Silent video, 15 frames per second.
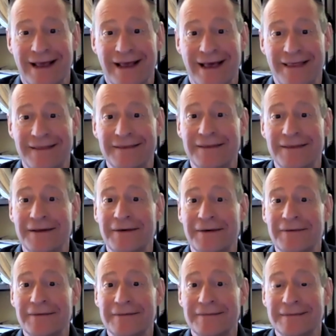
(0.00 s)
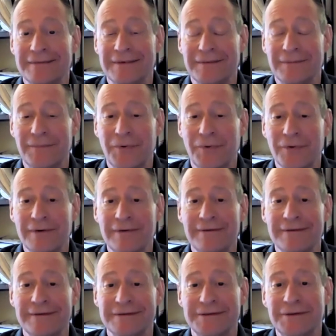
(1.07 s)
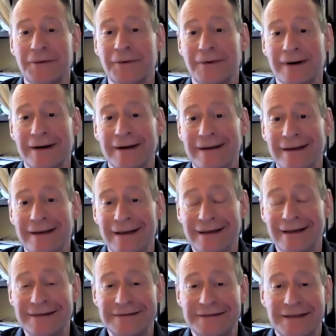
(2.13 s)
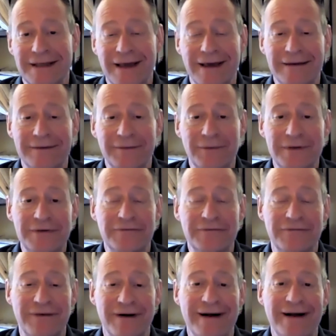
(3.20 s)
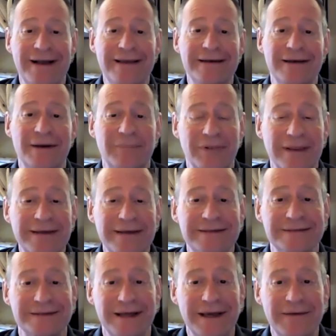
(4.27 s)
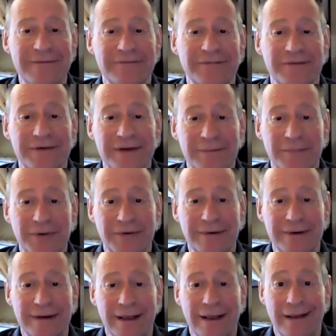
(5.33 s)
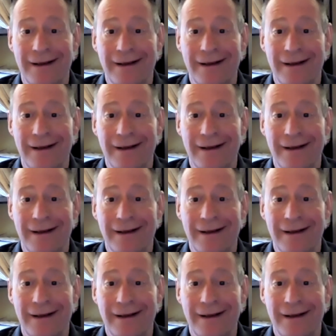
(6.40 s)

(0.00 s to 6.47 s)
And the moral of the story is that when you find a place name for an immigrant,